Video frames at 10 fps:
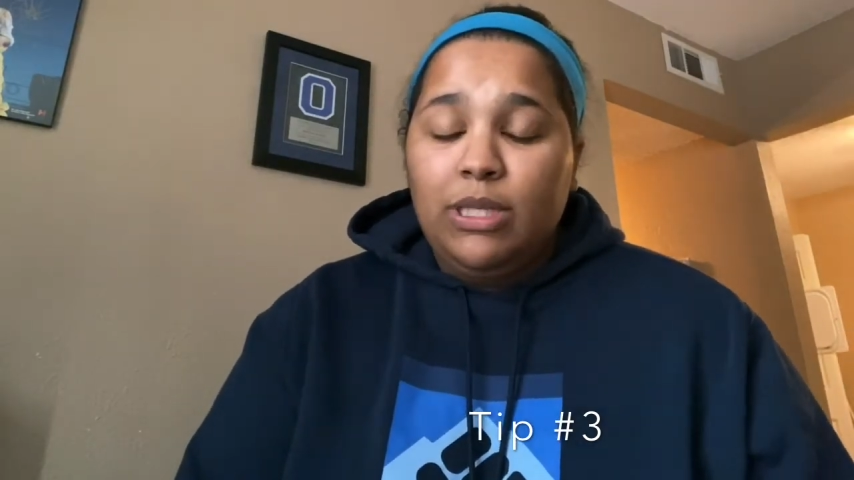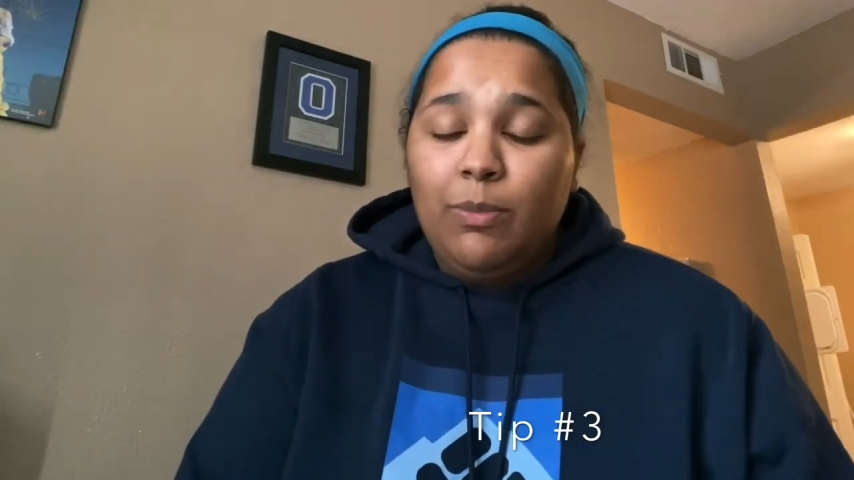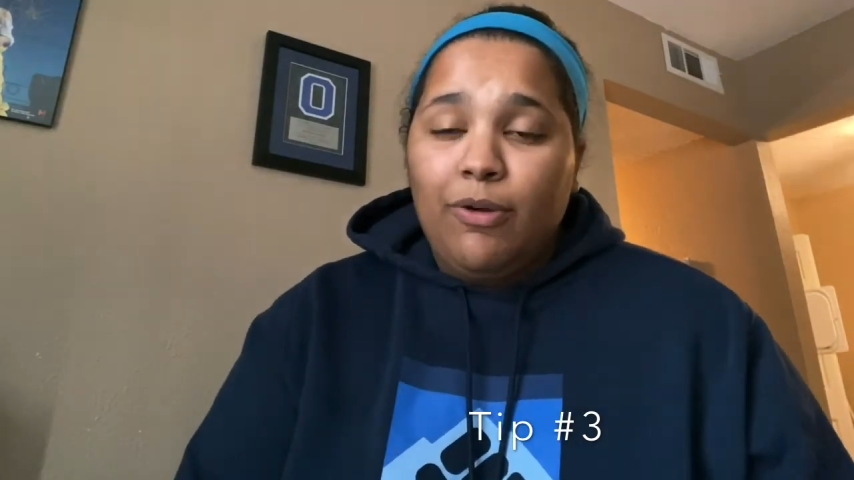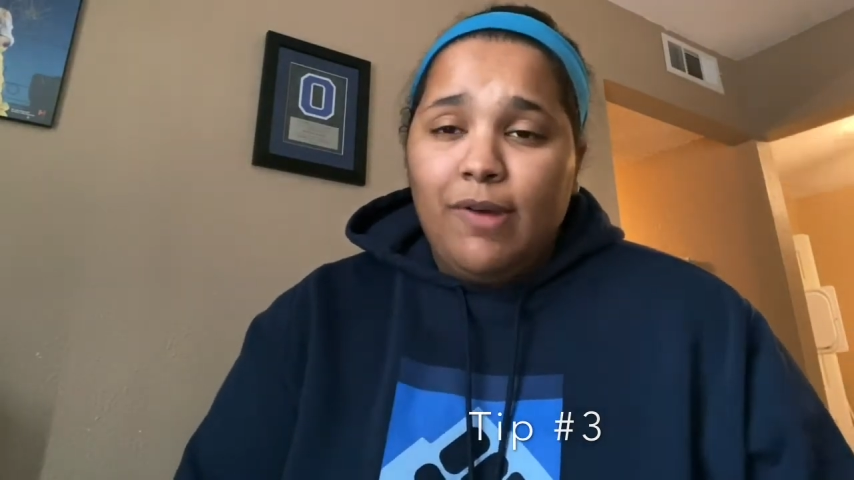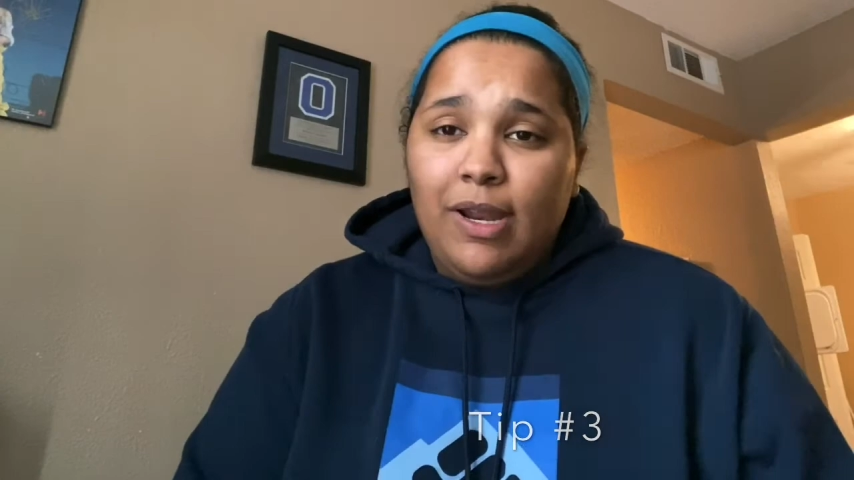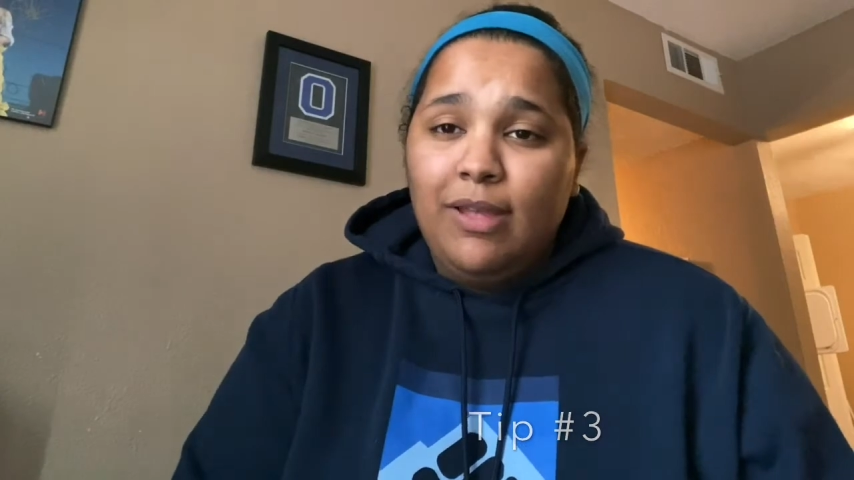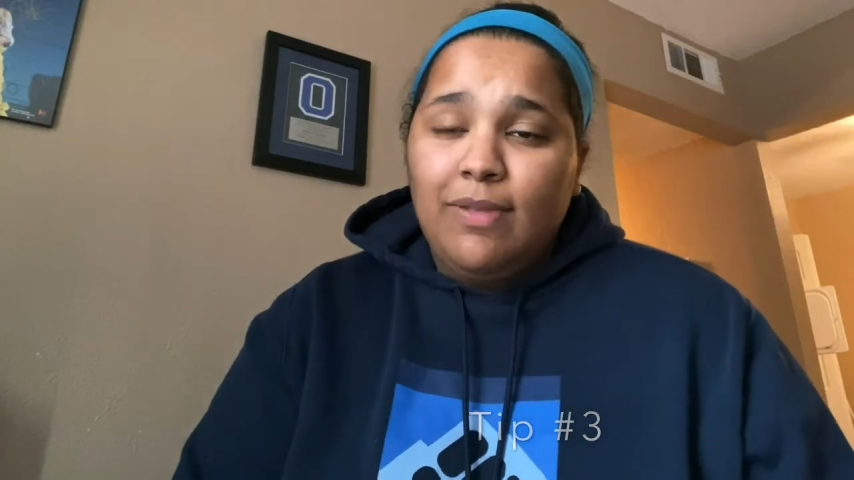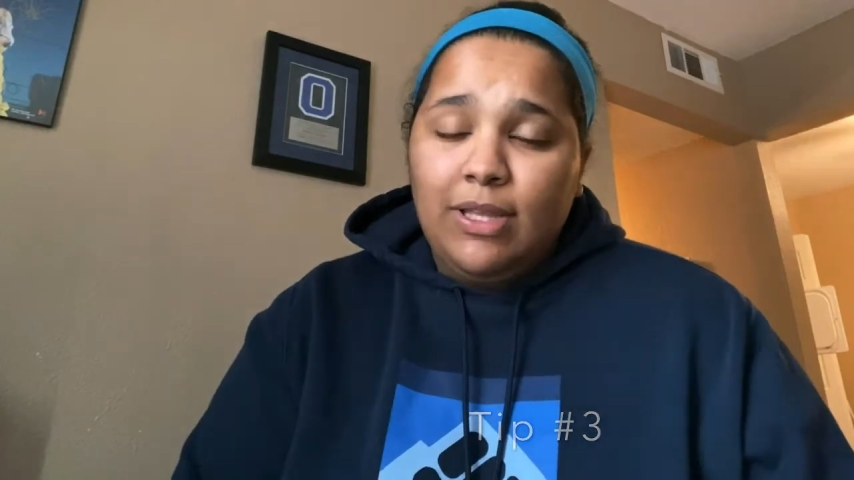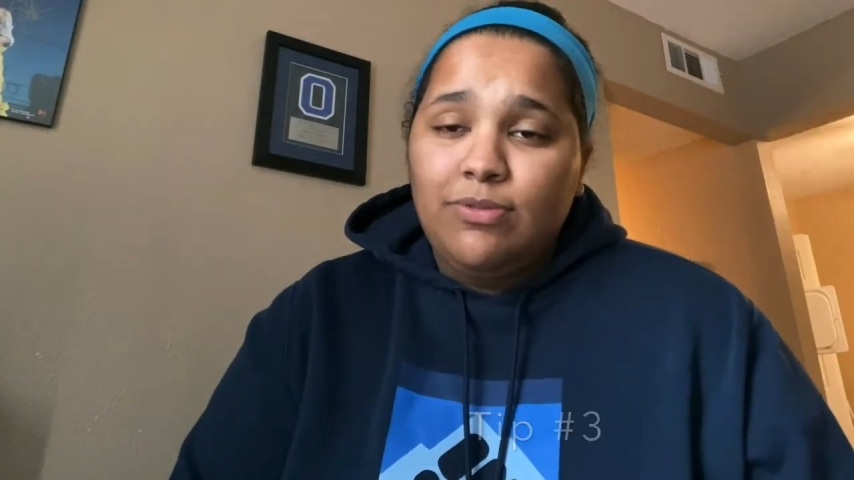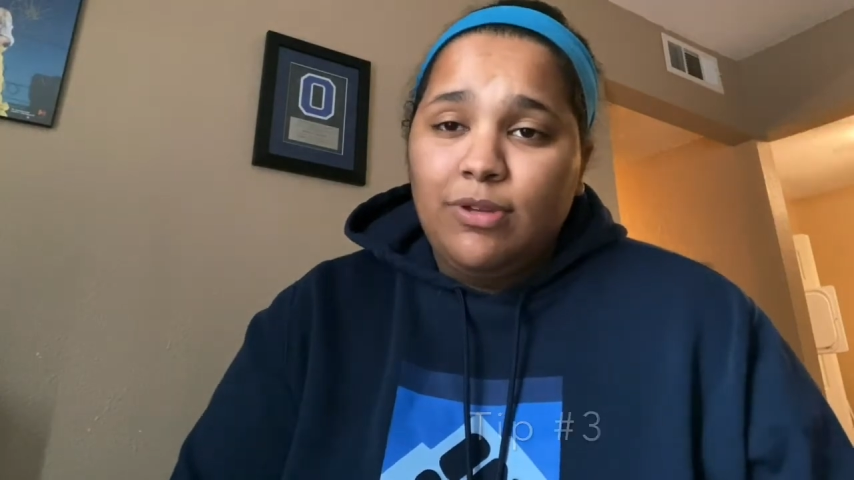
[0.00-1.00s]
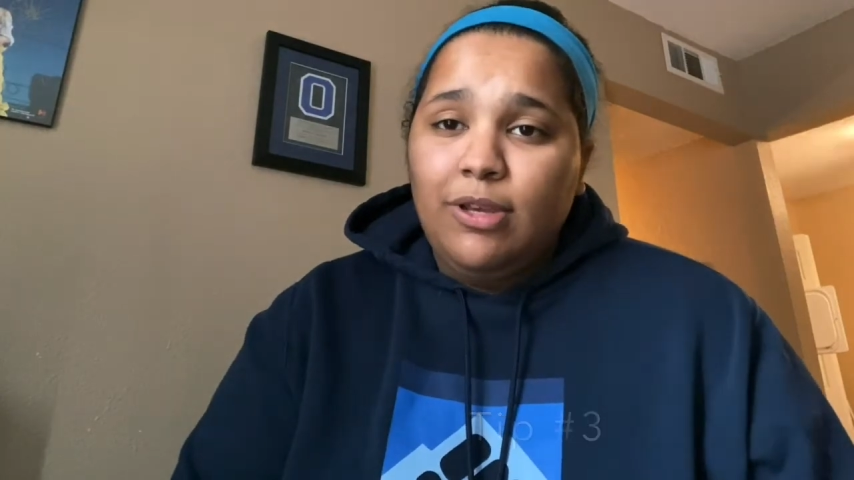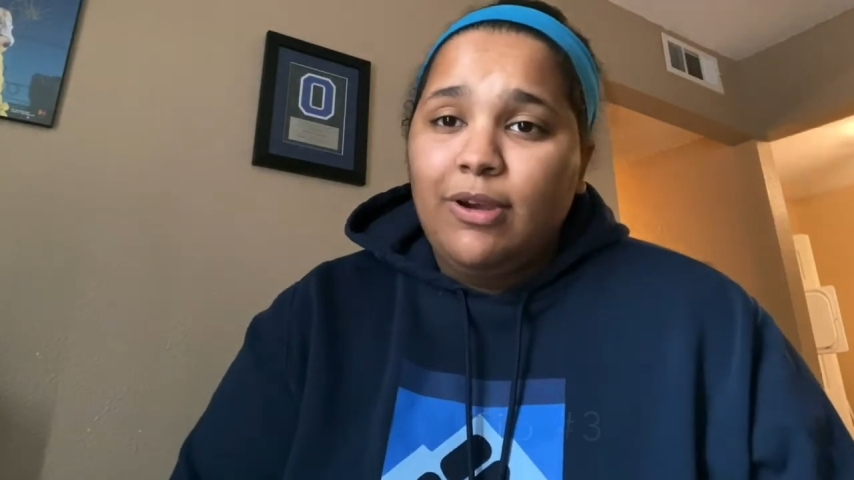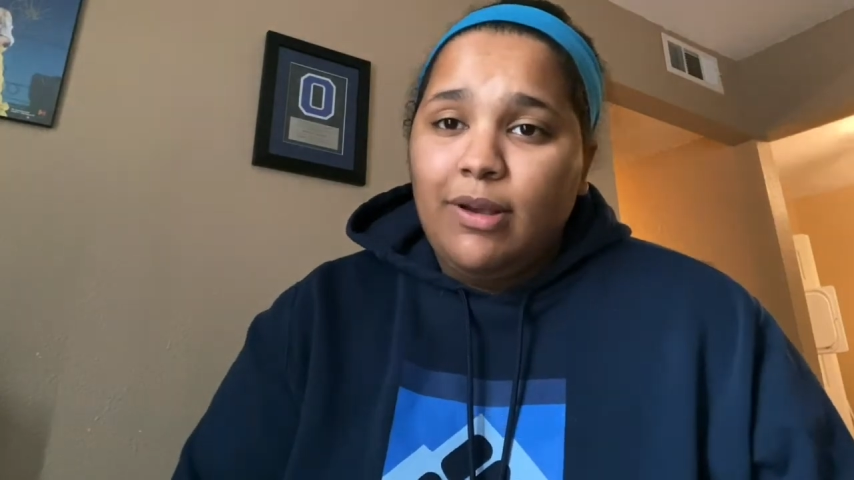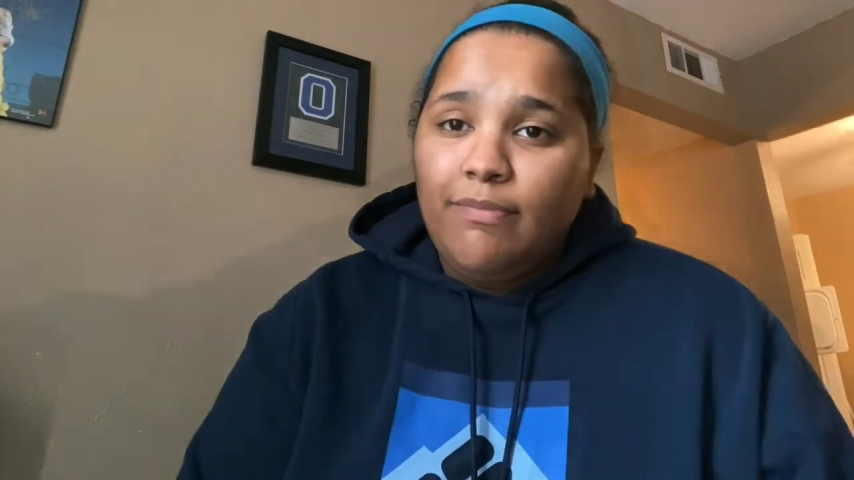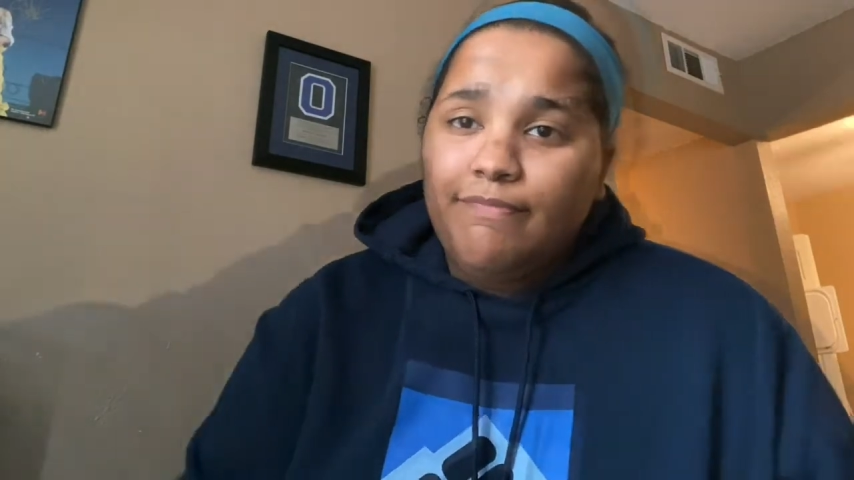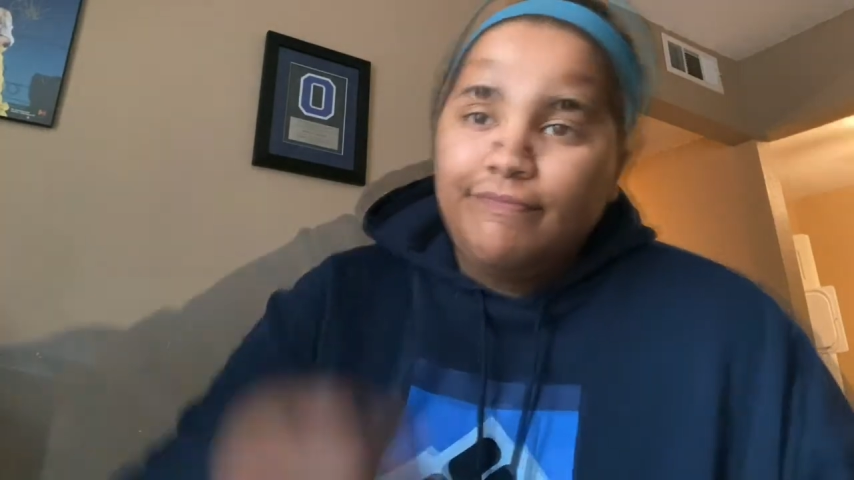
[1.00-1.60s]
team already, that's really great.